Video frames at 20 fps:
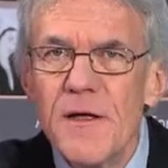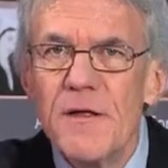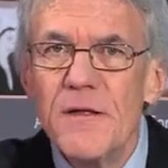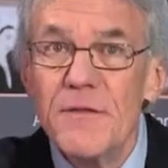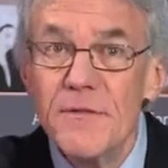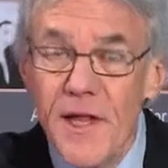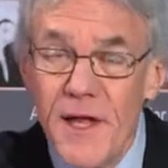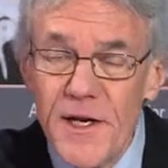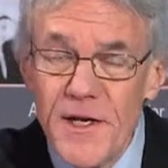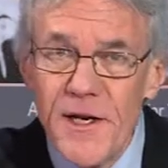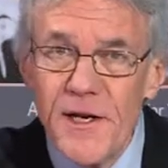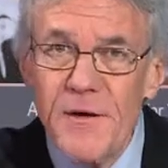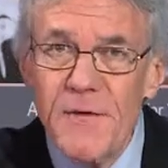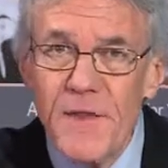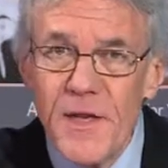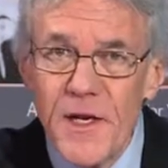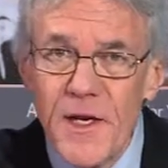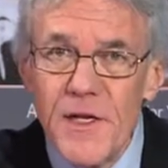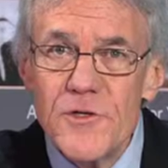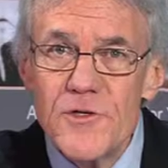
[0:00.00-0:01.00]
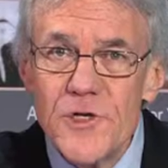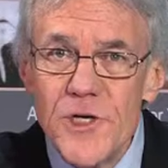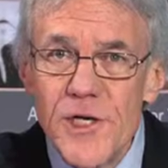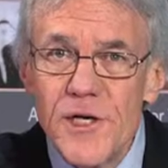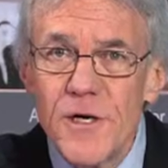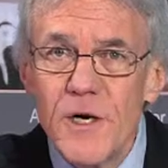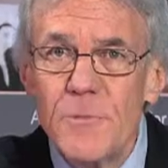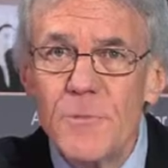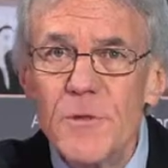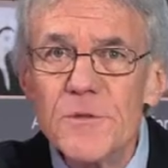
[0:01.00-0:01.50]
They know that each
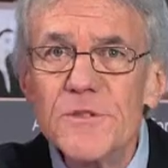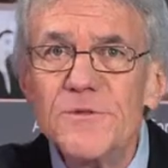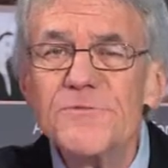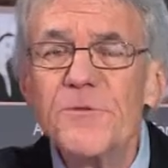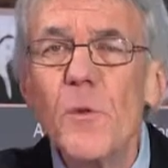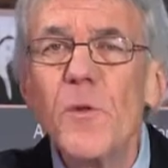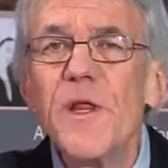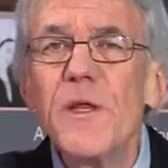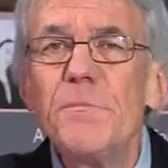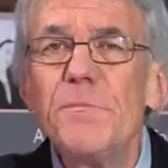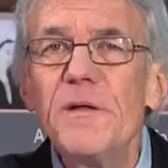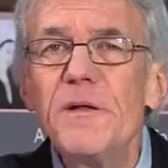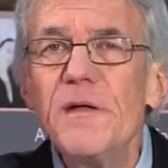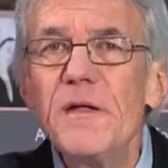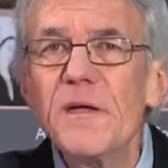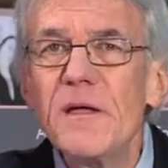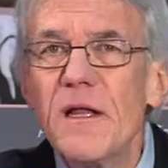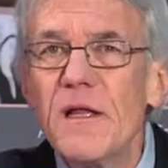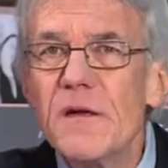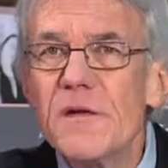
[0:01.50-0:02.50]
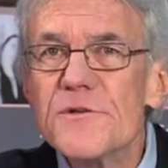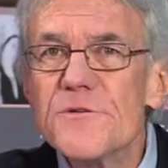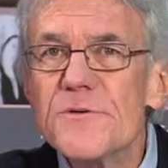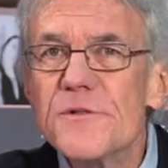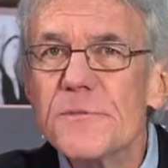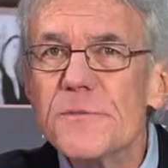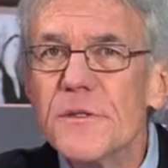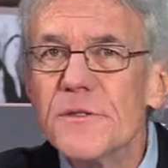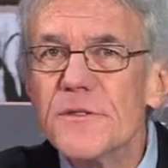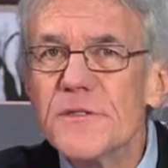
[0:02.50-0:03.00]
year almost $40 billion
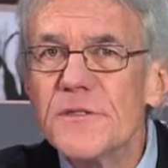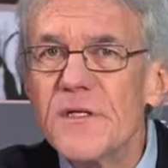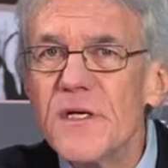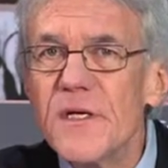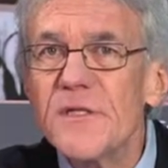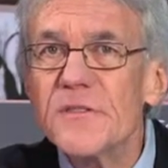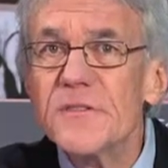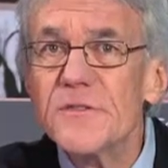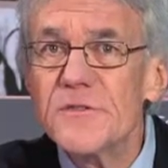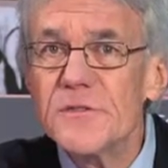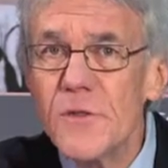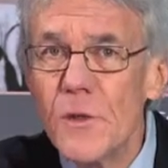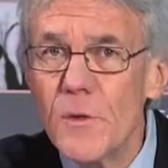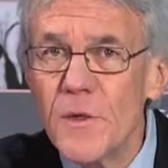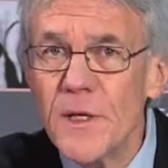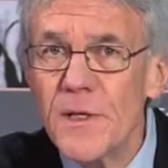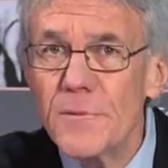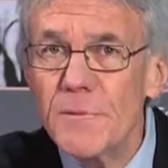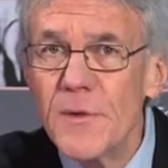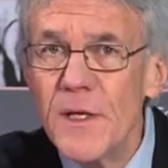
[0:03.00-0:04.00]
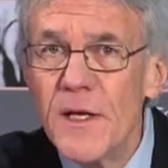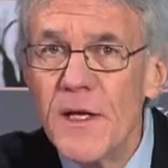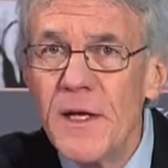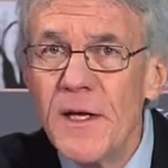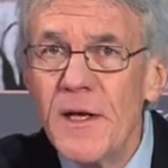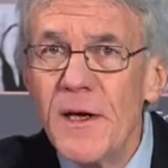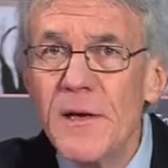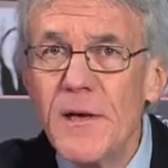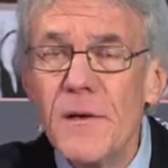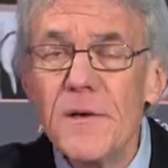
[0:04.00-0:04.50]
worth of merchandise is stolen
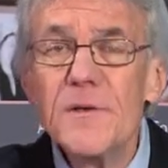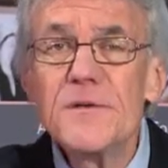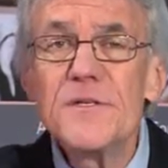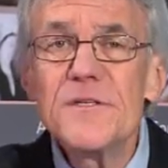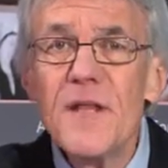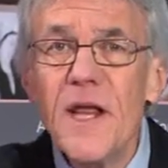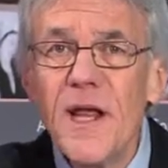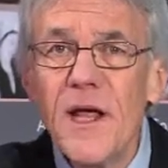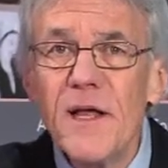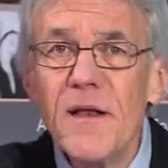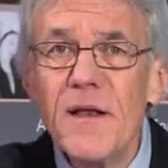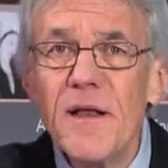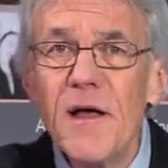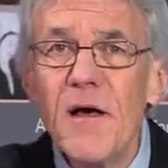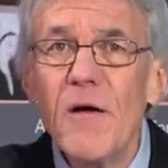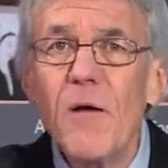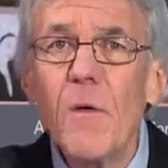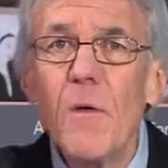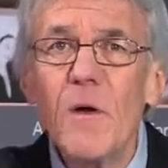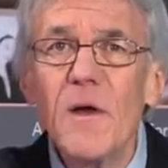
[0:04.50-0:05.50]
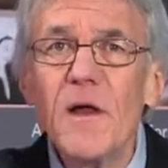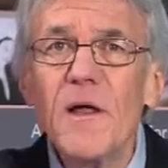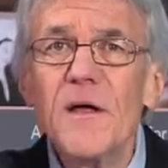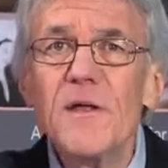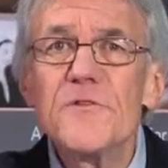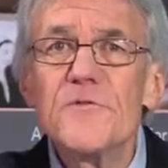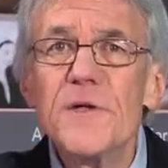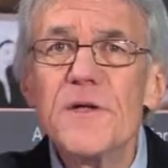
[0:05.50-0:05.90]
and understand how organized